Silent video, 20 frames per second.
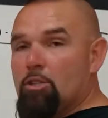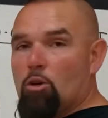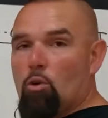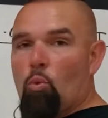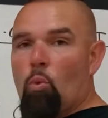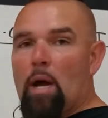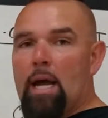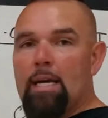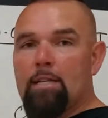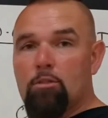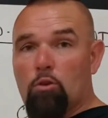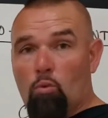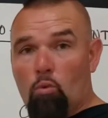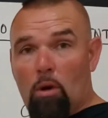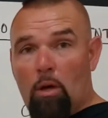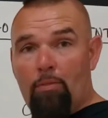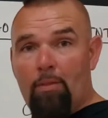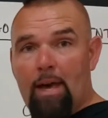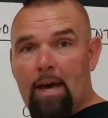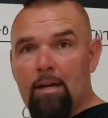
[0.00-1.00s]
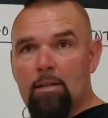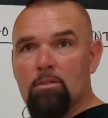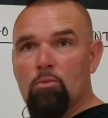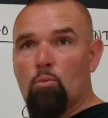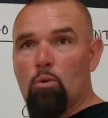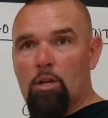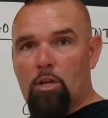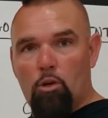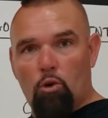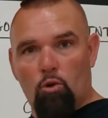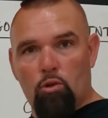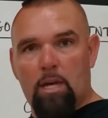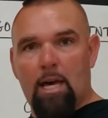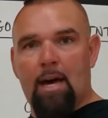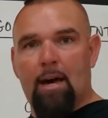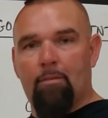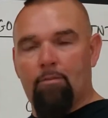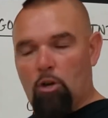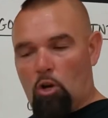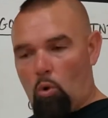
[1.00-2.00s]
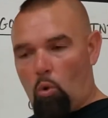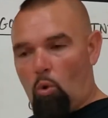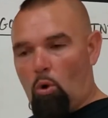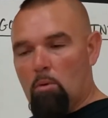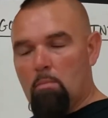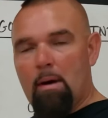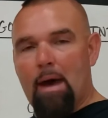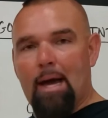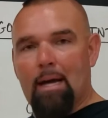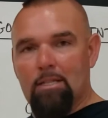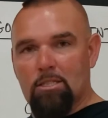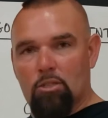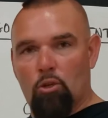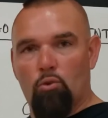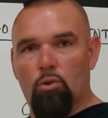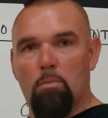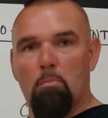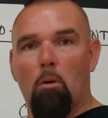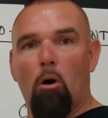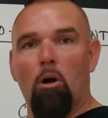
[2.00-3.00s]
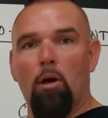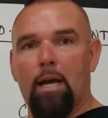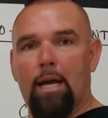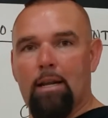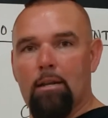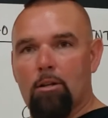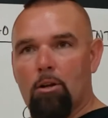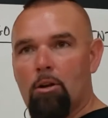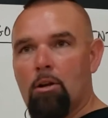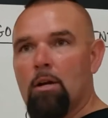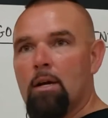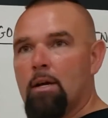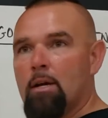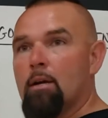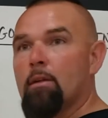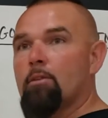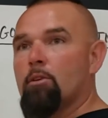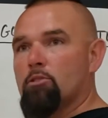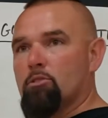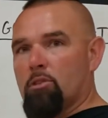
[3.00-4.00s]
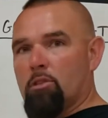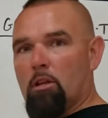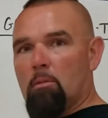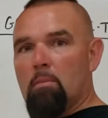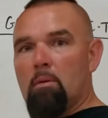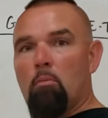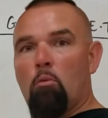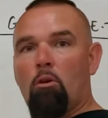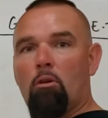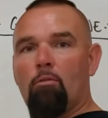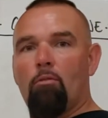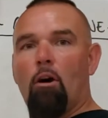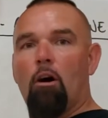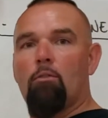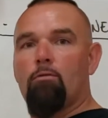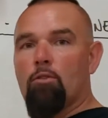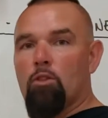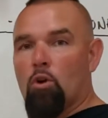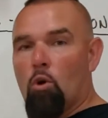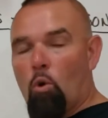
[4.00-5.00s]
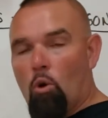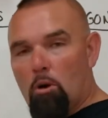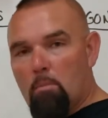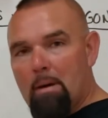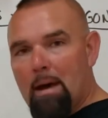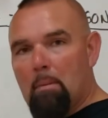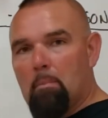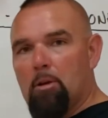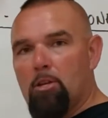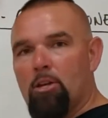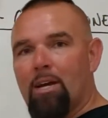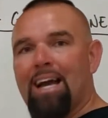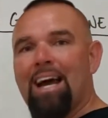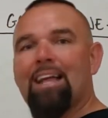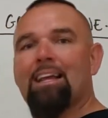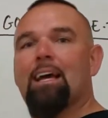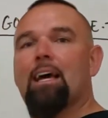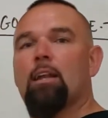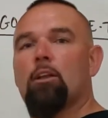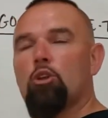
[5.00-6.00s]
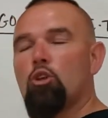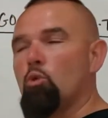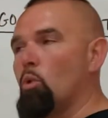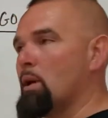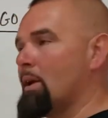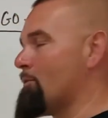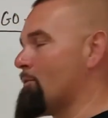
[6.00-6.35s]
way to run that, where you only have the quarterback as the only ball handler. There's a little bit more involved for the quarterback, but you kind of got to do whatever